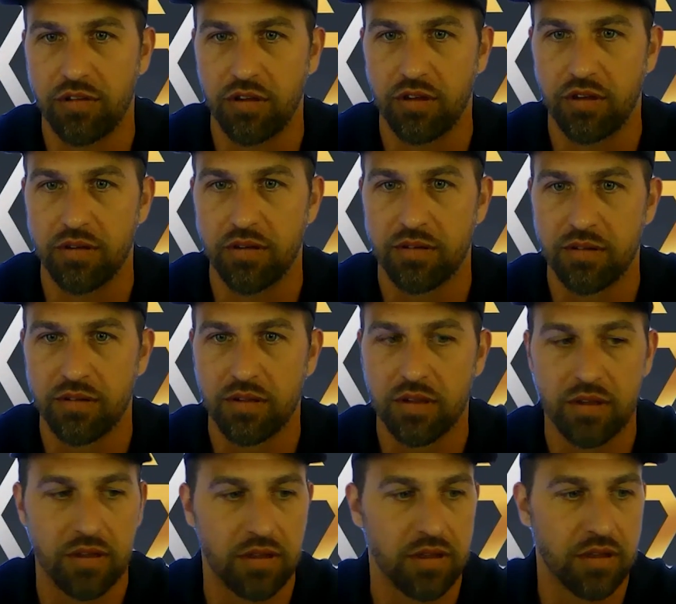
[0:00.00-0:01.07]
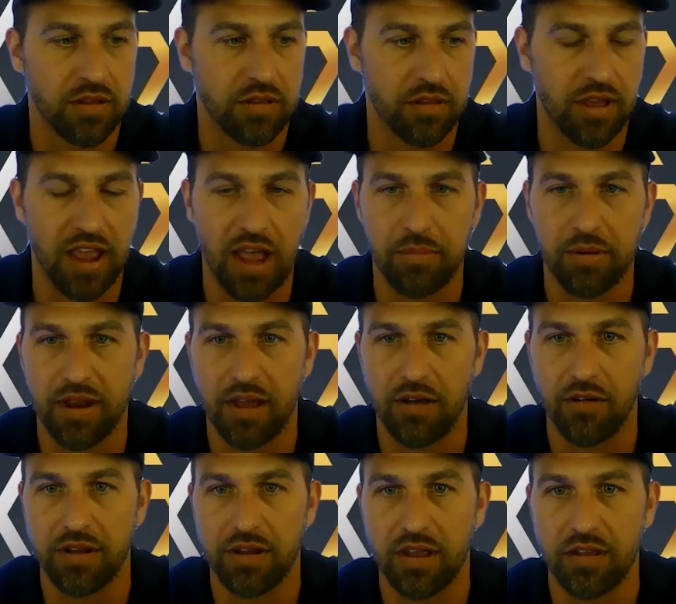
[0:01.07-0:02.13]
to happen
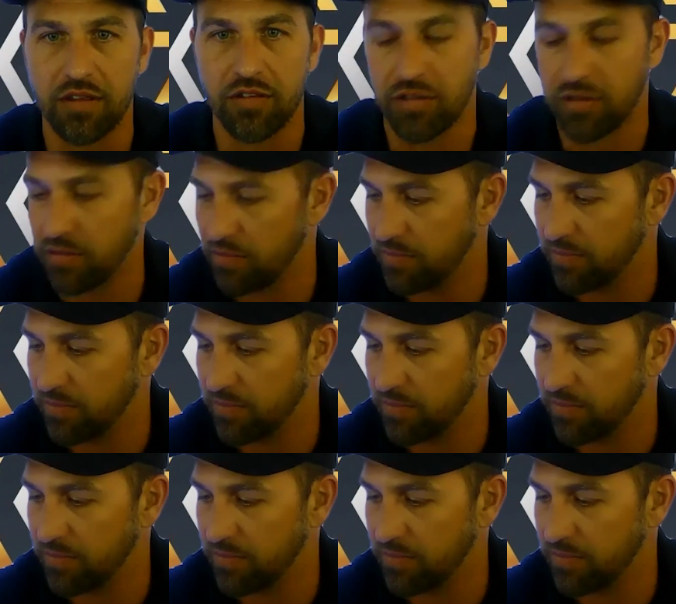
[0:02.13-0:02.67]
nowadays?